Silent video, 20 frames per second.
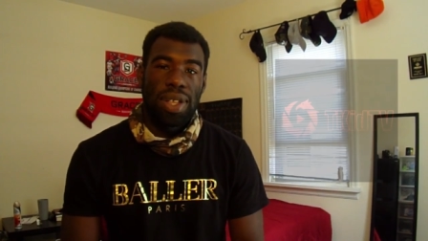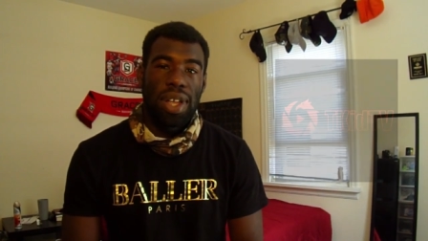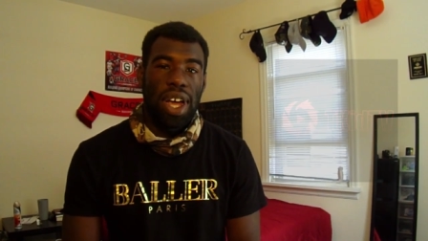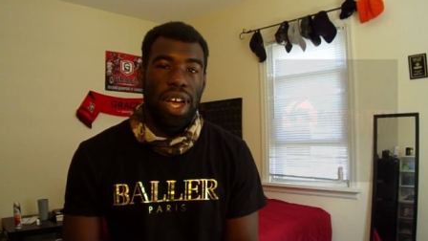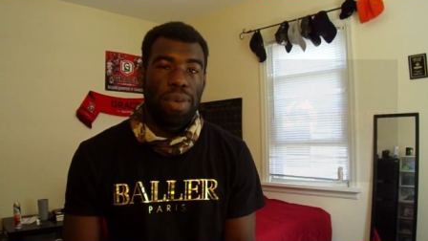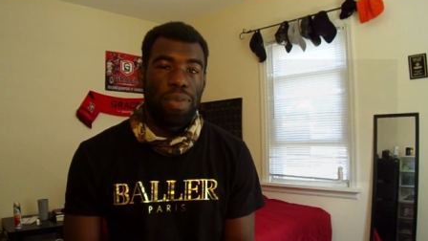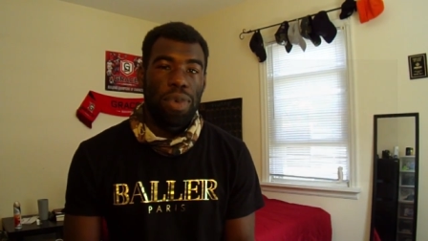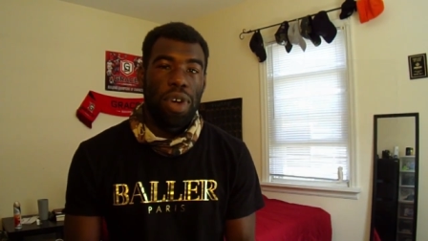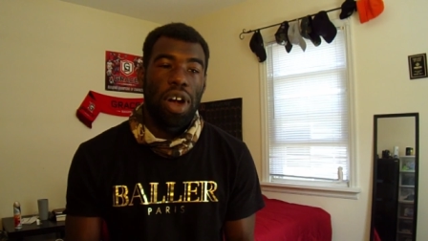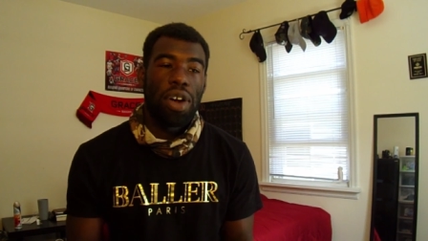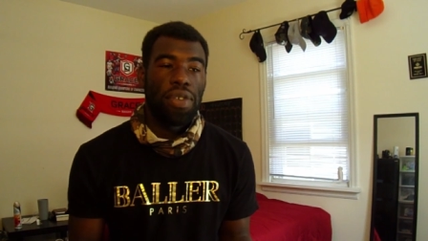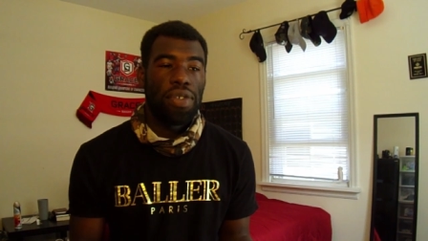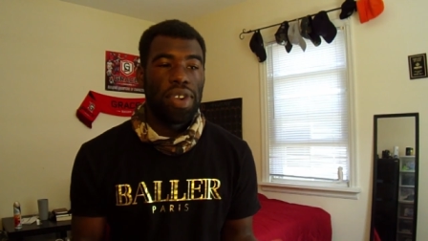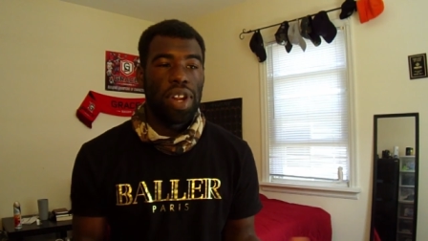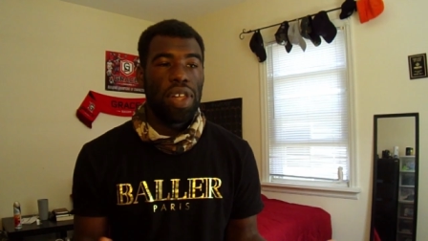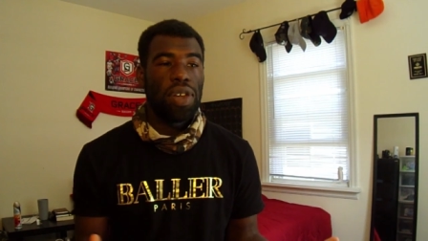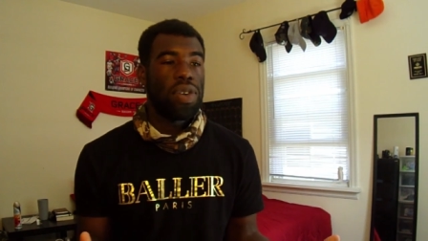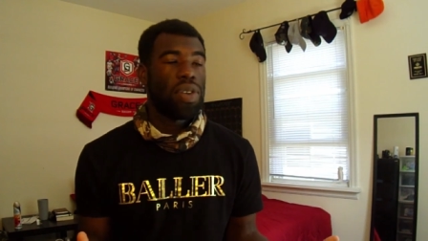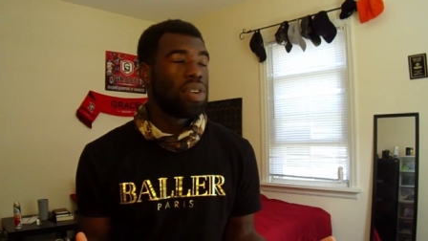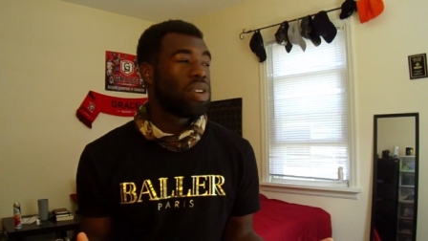that I'm
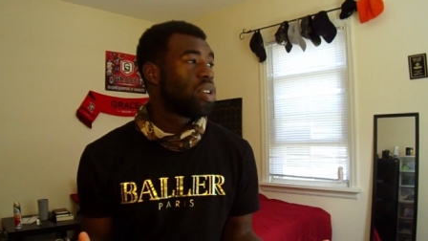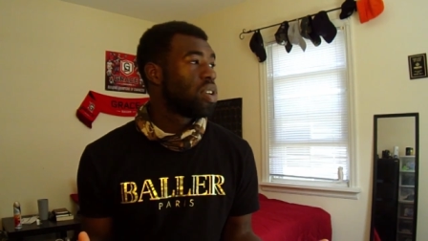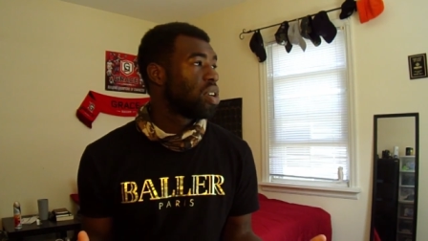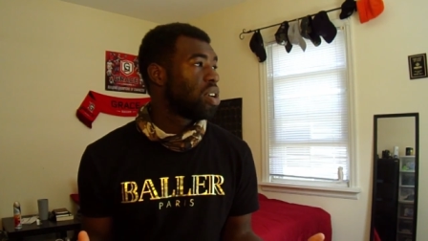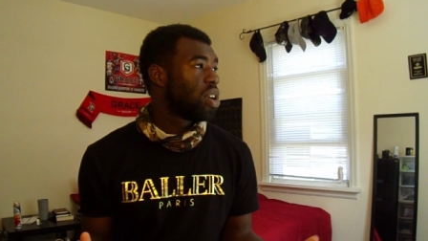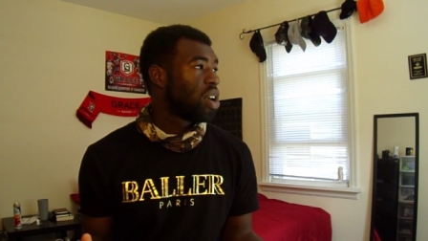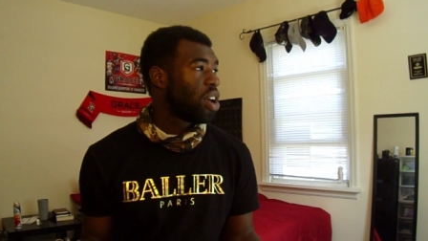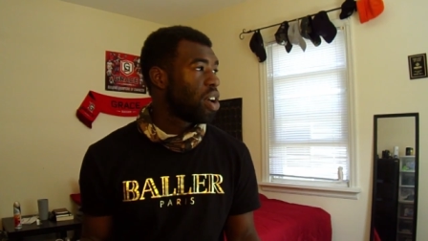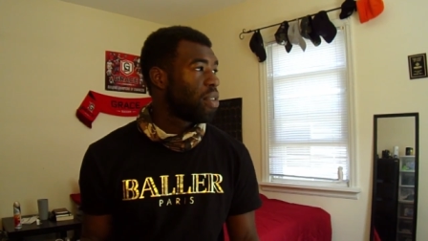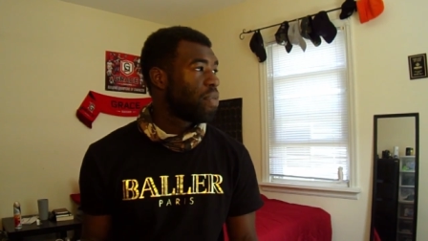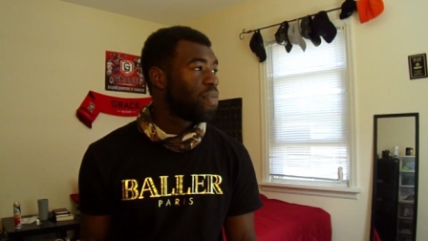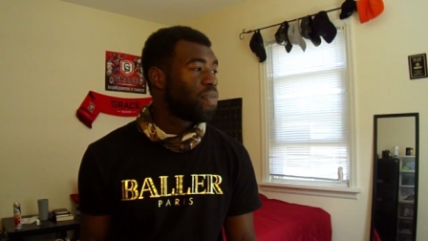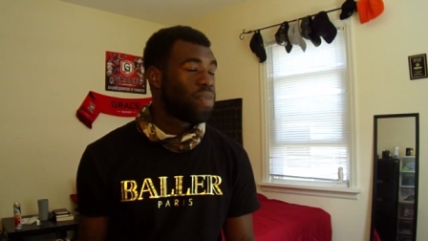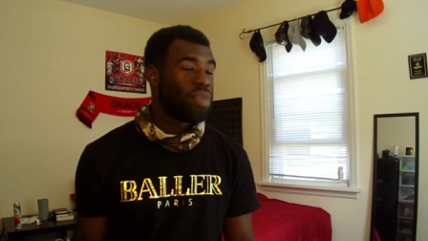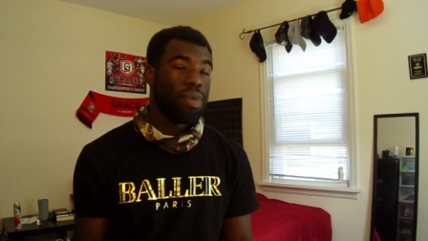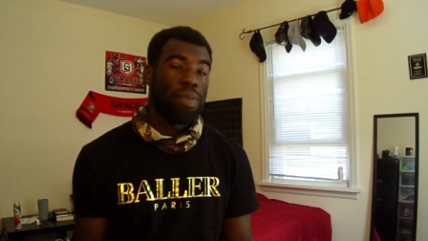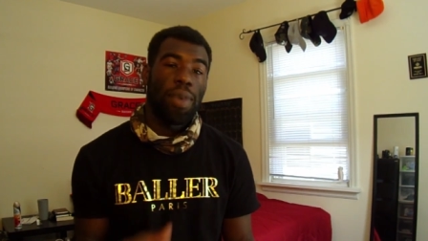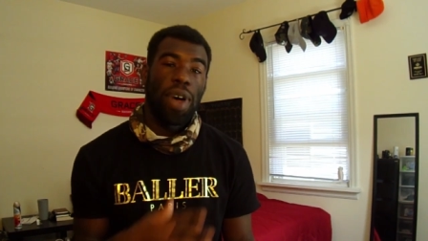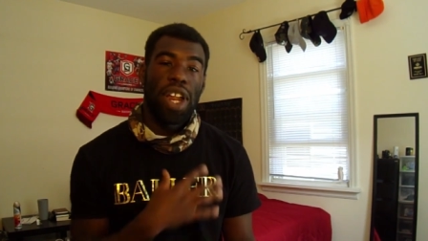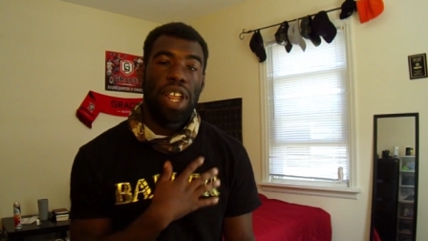currently on. Um,
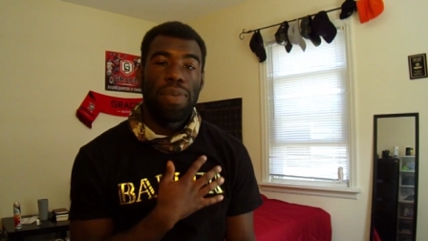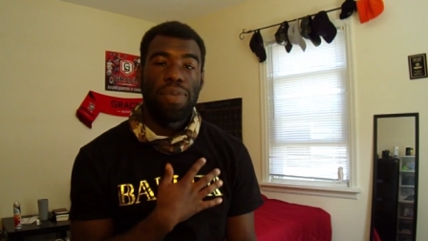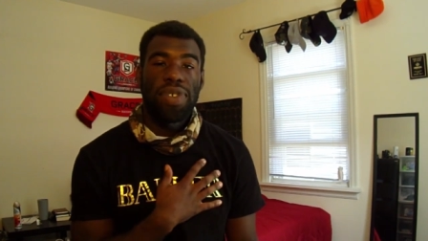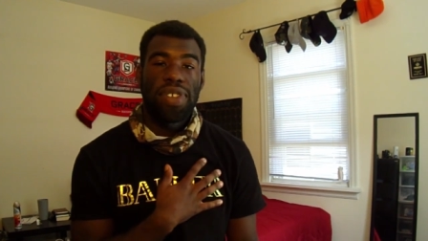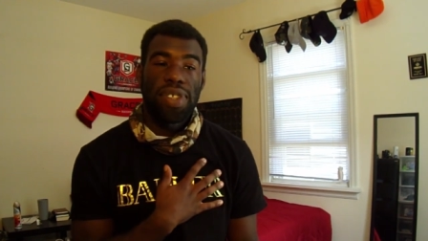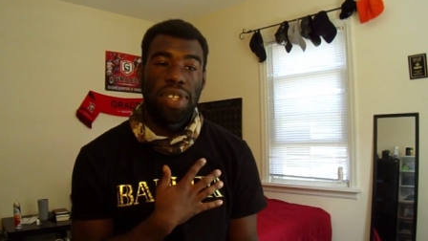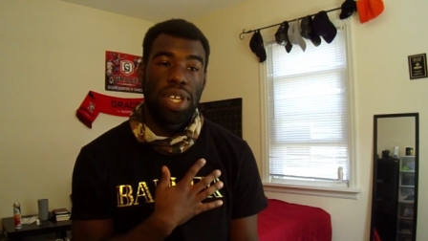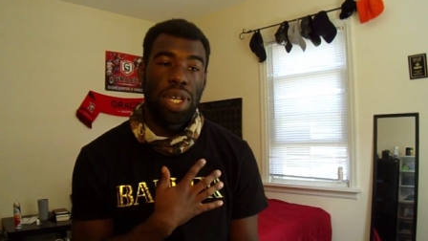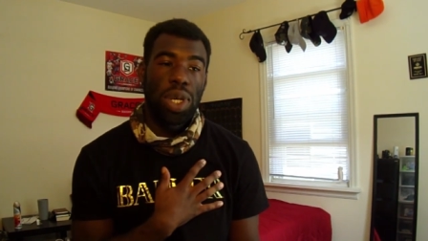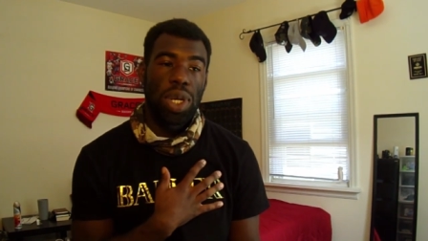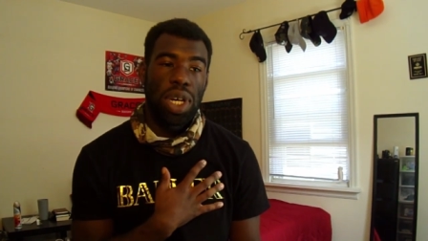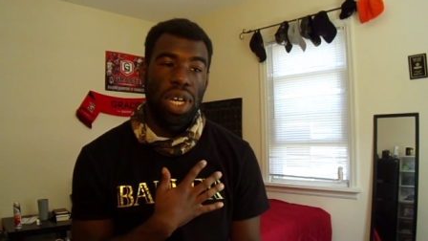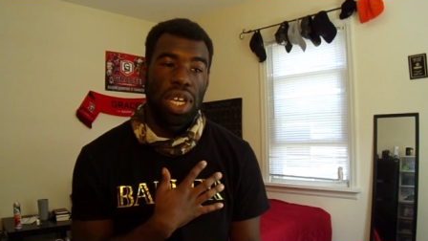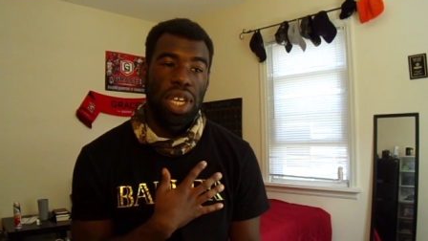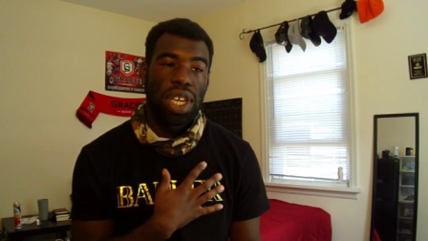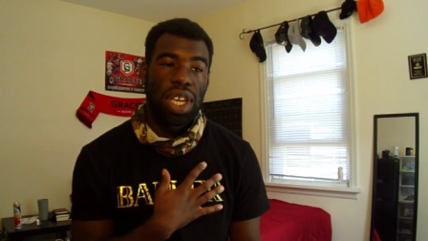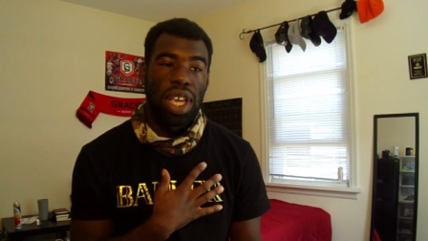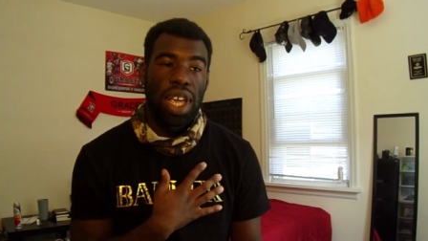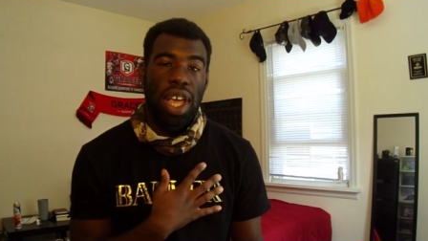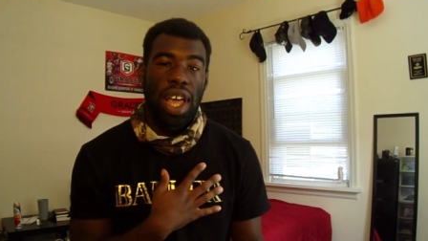my name is TJ.